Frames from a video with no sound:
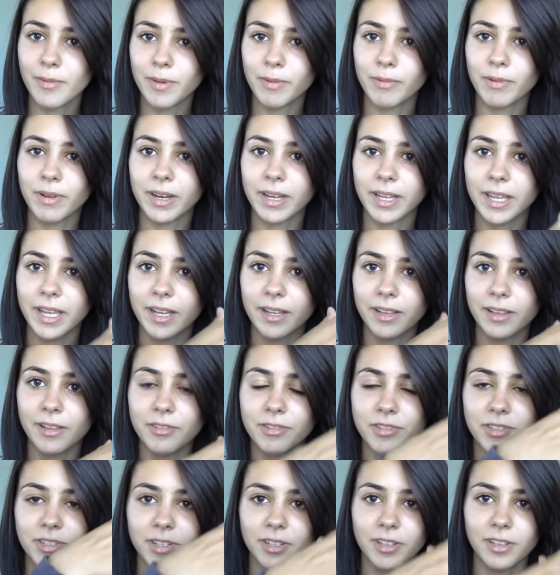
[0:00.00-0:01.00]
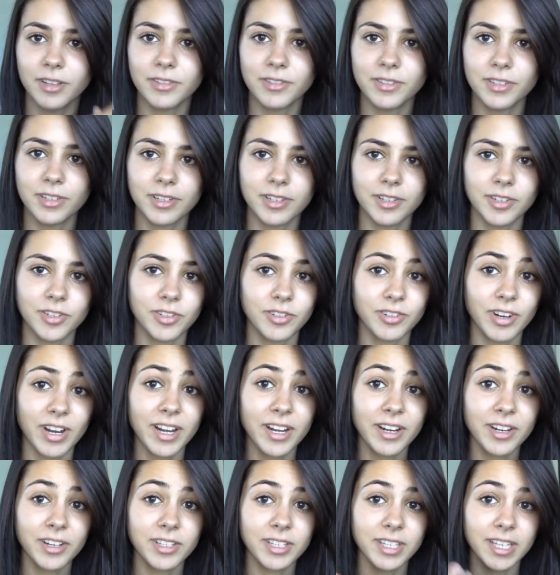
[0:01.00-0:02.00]
we want to get closer and closer to
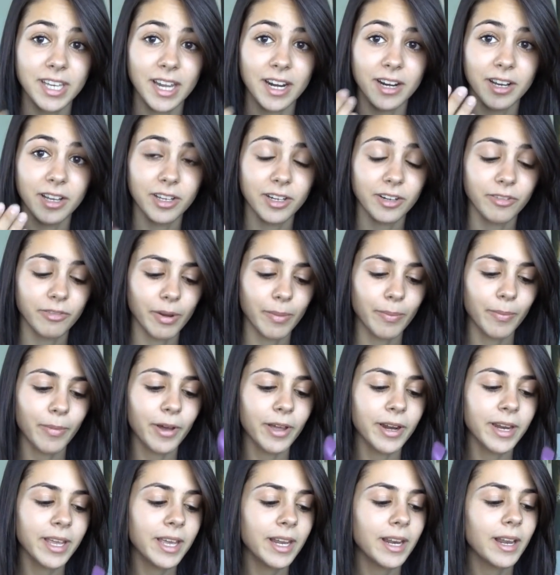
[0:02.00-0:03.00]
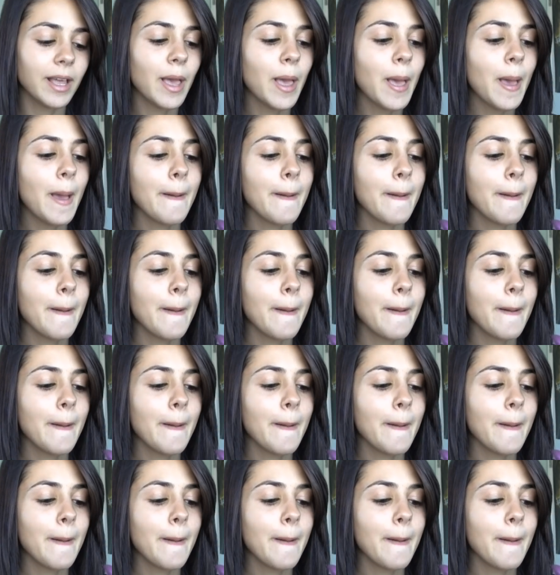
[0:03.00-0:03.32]
straightener to get a good grip on it.